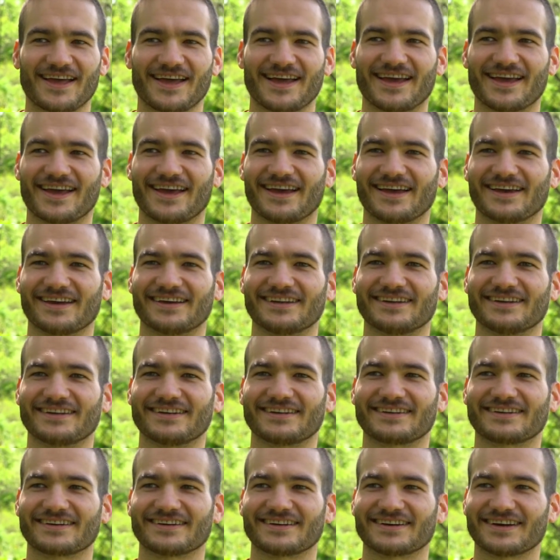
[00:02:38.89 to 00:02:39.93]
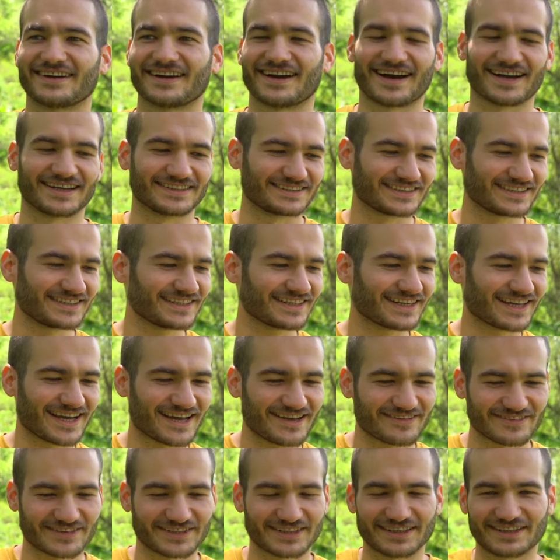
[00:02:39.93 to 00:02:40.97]
and I didn't
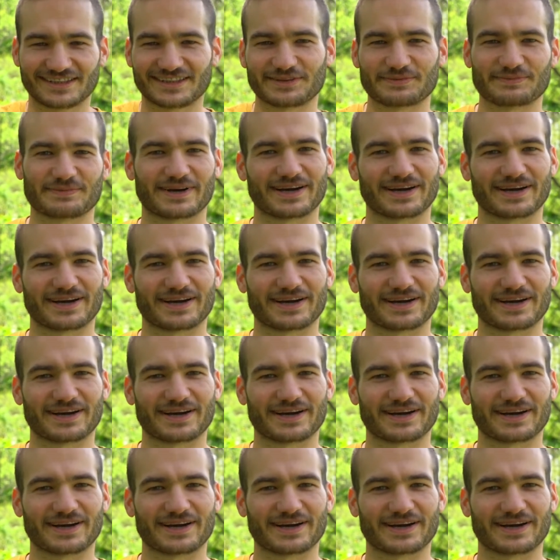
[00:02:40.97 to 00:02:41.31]
have anything